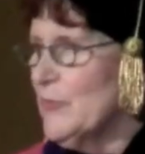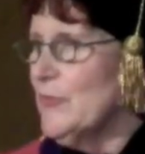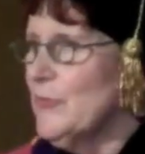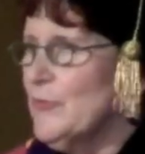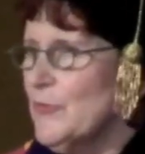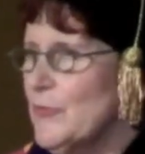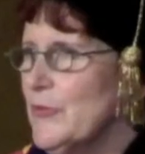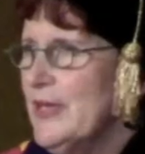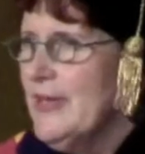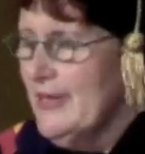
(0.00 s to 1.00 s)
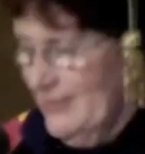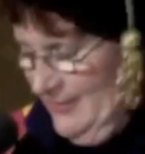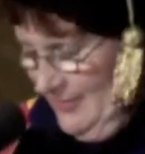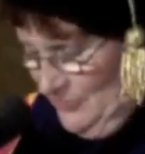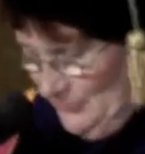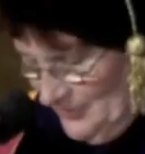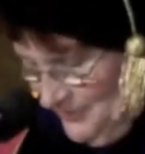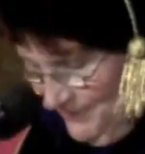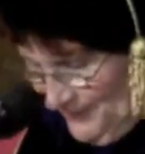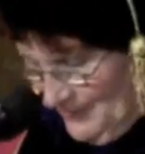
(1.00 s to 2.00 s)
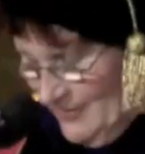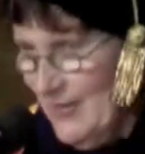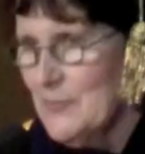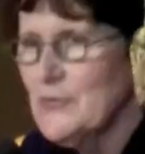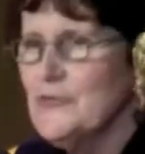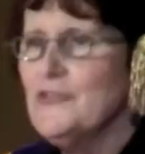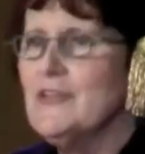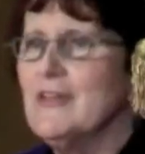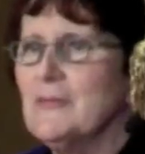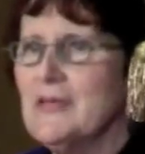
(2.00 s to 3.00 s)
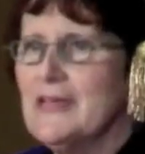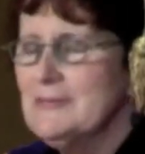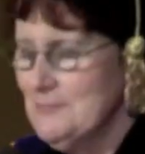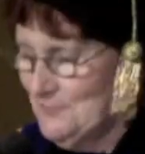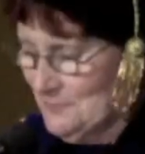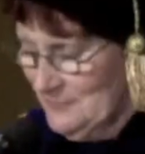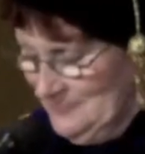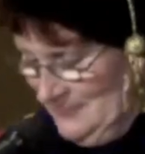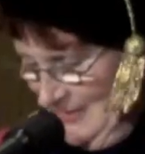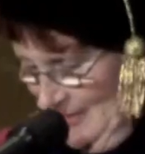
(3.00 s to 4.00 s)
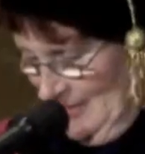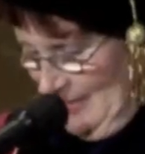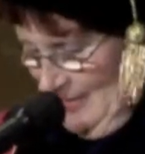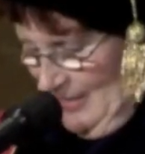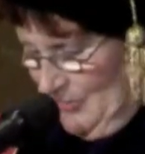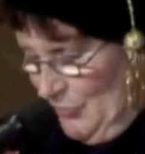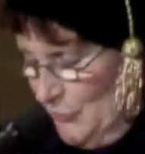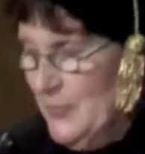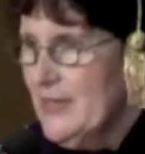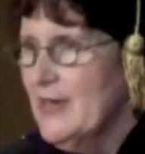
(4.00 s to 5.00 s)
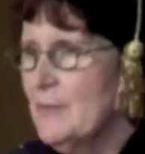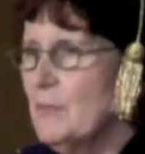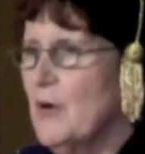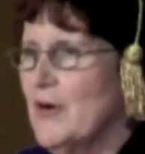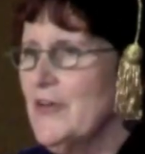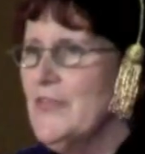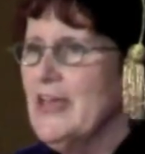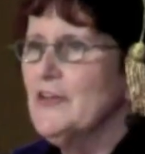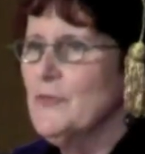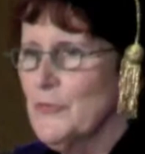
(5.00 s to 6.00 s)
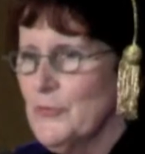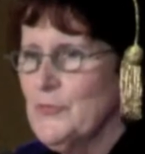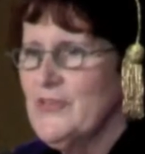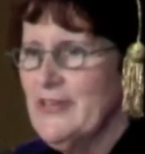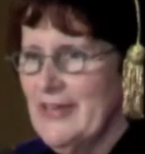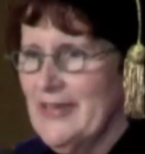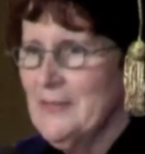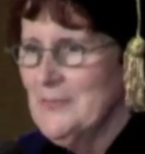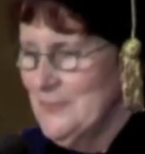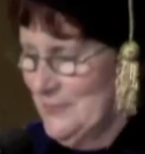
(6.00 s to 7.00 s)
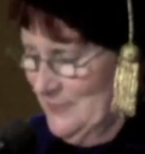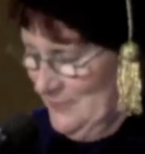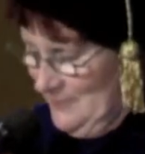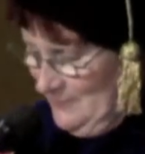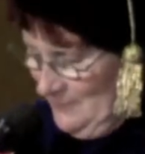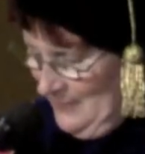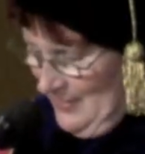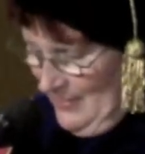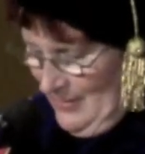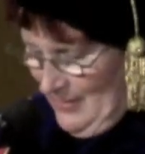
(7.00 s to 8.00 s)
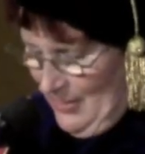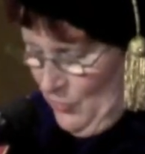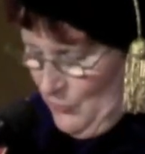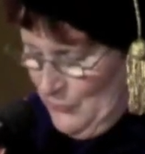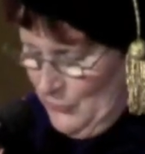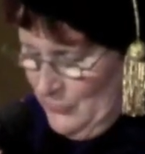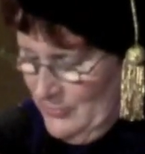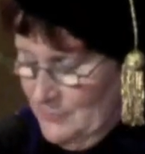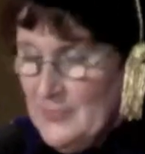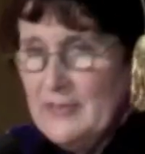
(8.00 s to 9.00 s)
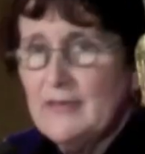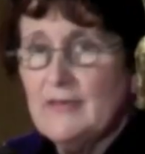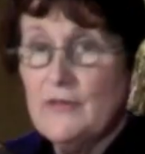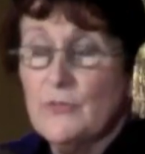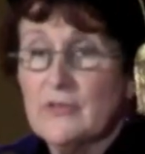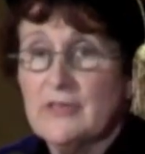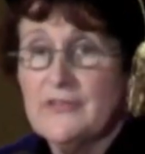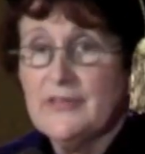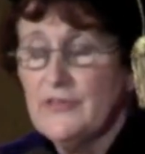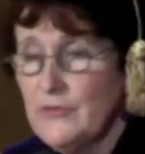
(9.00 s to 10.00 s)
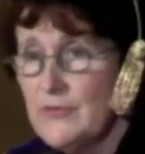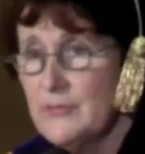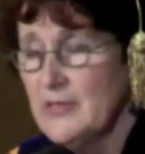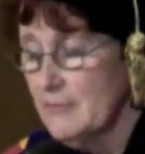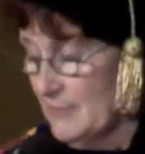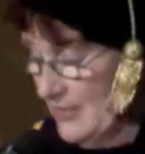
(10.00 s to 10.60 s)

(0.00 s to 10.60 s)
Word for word: more than 3,800 accomplished alumni, and you become part of that group today. I hope you will be you will continue to be a